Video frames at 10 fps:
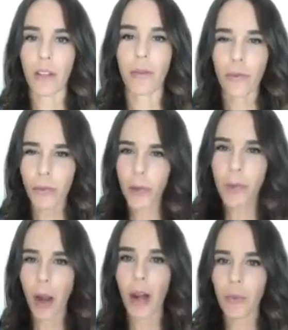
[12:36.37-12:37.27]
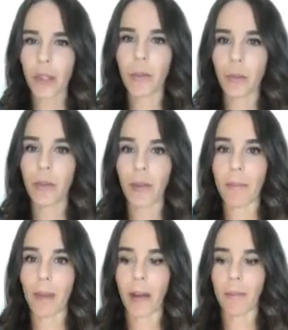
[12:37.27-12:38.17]
The fruit part really blew my
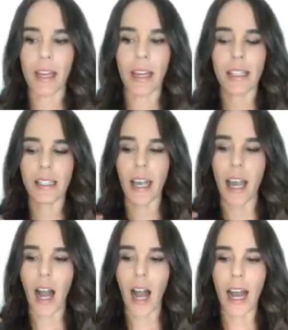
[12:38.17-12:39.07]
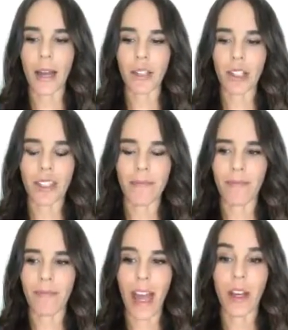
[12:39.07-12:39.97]
mind because I just
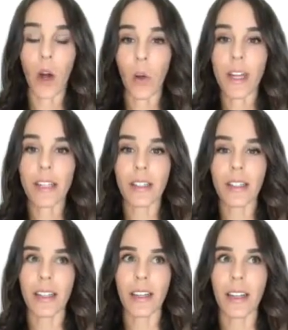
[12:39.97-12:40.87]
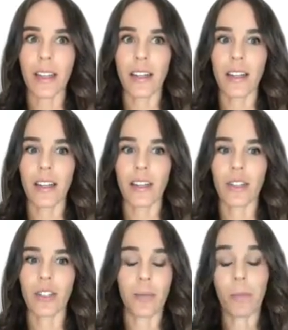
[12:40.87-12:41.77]
had always
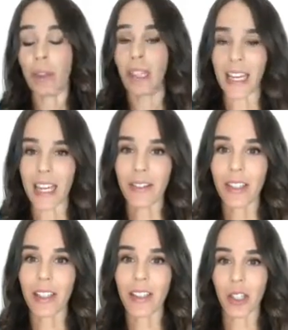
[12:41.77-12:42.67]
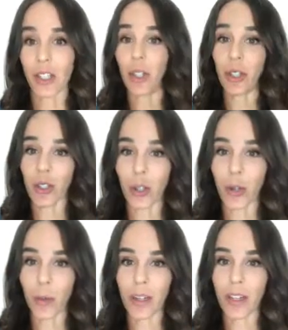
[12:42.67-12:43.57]
just believed, just
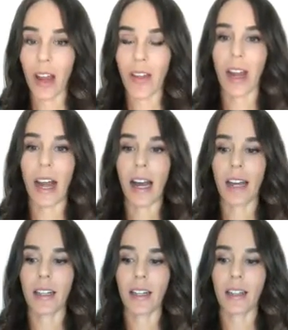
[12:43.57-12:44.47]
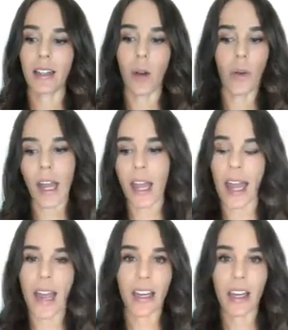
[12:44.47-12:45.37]
assumed that, okay,
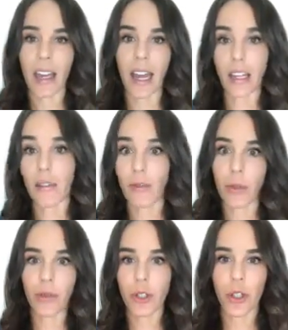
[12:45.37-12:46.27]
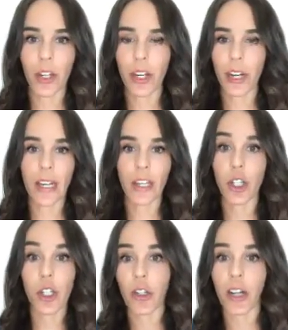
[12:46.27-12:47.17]
any fruit sugar, any
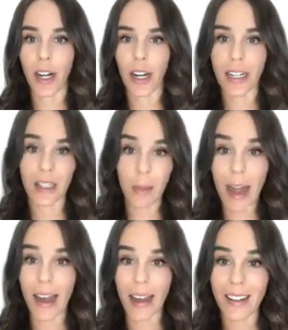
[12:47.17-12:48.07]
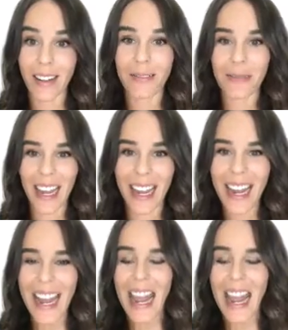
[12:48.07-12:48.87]
sugar is bad, right?